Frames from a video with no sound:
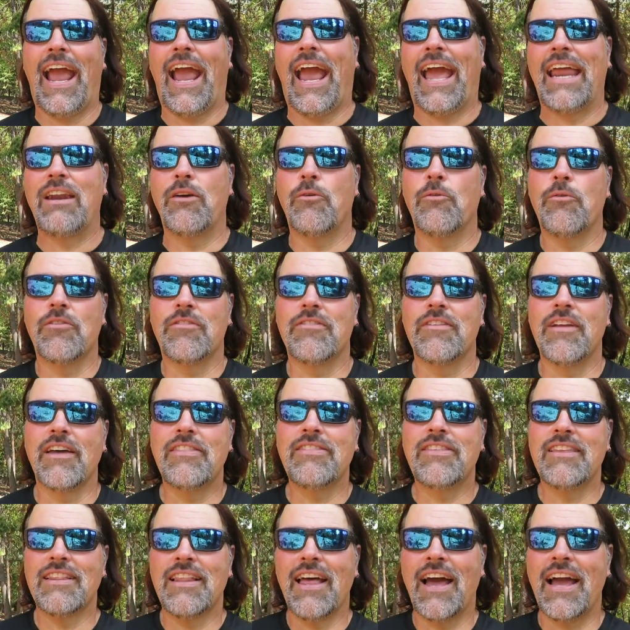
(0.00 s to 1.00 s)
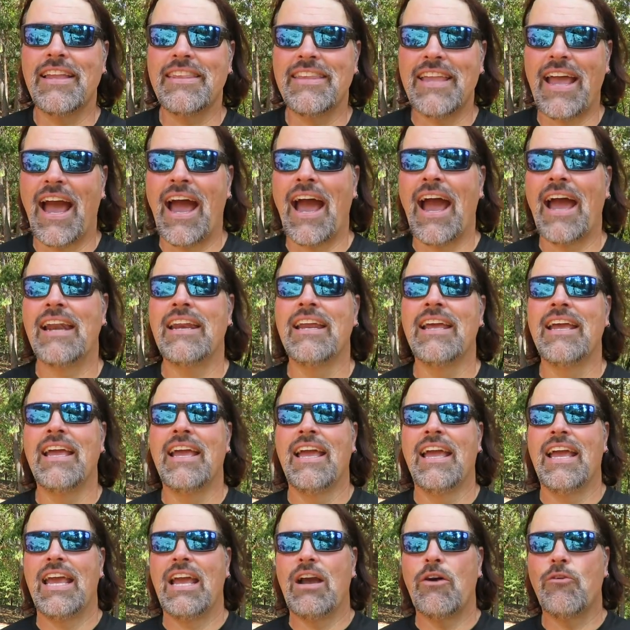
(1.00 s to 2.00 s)
And it was nothing like that.
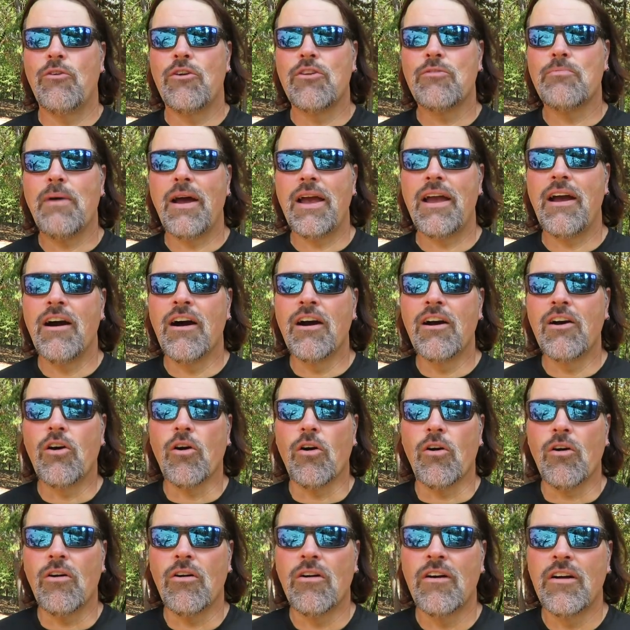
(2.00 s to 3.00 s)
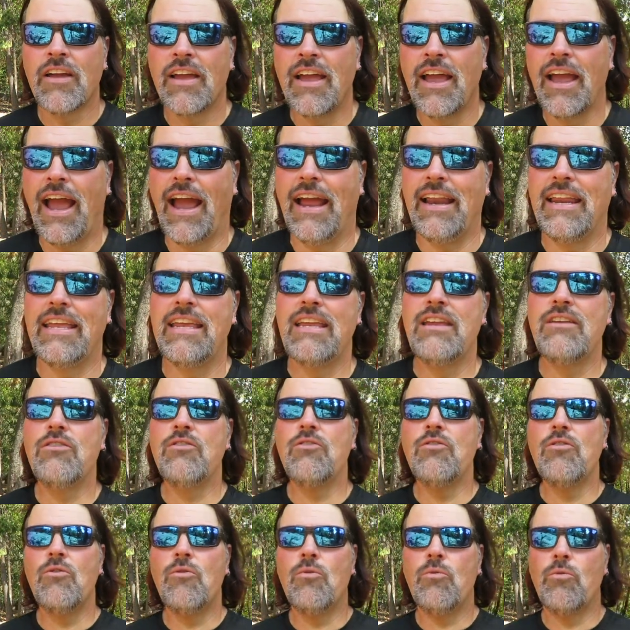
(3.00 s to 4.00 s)
It was my uncle, and he
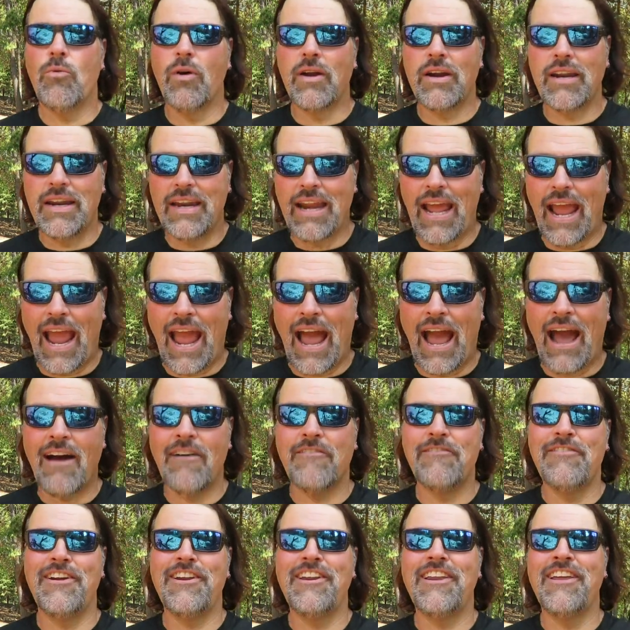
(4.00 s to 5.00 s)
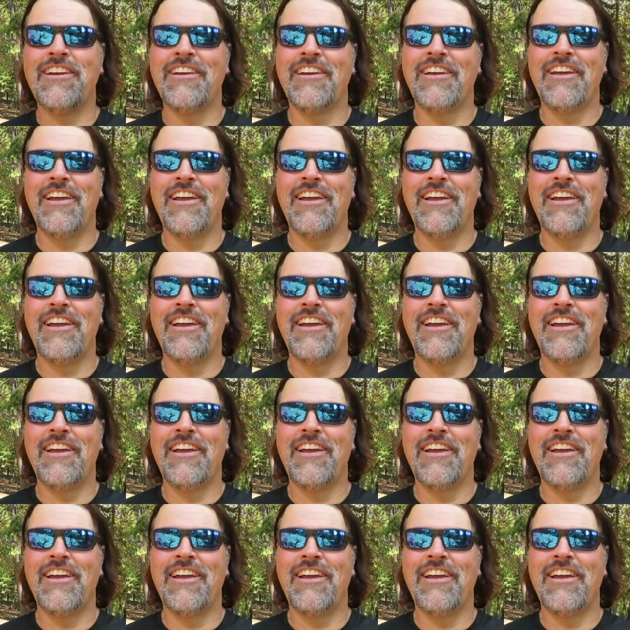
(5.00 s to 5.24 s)
knew what an avid